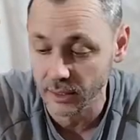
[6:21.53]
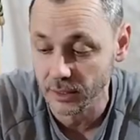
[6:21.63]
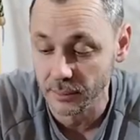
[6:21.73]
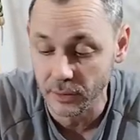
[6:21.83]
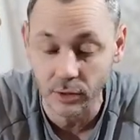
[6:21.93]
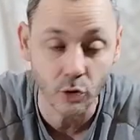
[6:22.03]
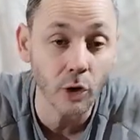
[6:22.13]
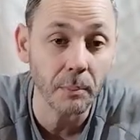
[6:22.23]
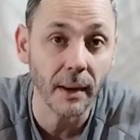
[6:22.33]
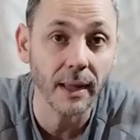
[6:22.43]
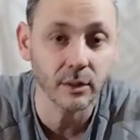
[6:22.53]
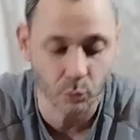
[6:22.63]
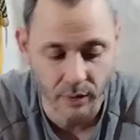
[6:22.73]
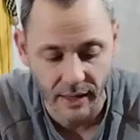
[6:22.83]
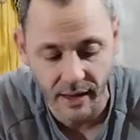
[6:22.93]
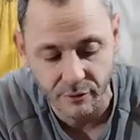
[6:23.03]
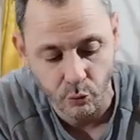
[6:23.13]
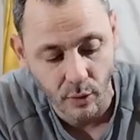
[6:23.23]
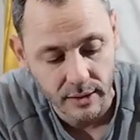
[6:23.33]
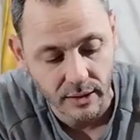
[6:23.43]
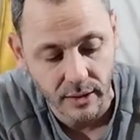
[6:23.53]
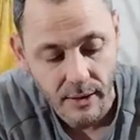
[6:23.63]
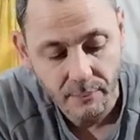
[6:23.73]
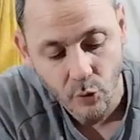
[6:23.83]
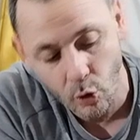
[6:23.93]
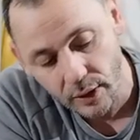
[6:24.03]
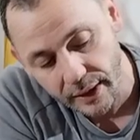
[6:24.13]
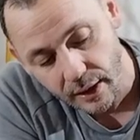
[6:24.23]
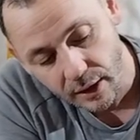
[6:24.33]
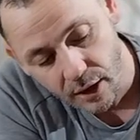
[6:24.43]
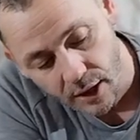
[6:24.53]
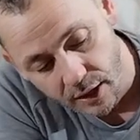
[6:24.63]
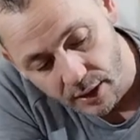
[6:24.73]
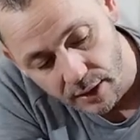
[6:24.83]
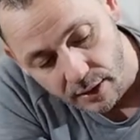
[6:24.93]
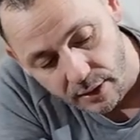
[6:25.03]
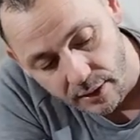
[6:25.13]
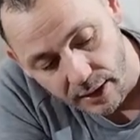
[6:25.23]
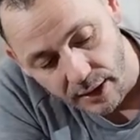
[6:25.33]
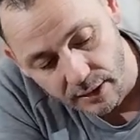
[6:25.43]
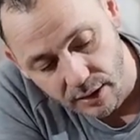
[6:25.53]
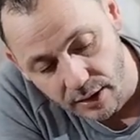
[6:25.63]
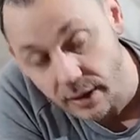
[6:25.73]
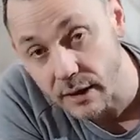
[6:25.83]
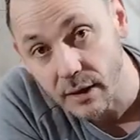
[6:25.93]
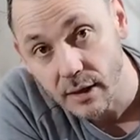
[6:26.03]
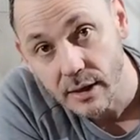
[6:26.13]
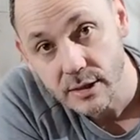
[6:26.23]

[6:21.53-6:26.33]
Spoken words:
and your plant will have water only here and here.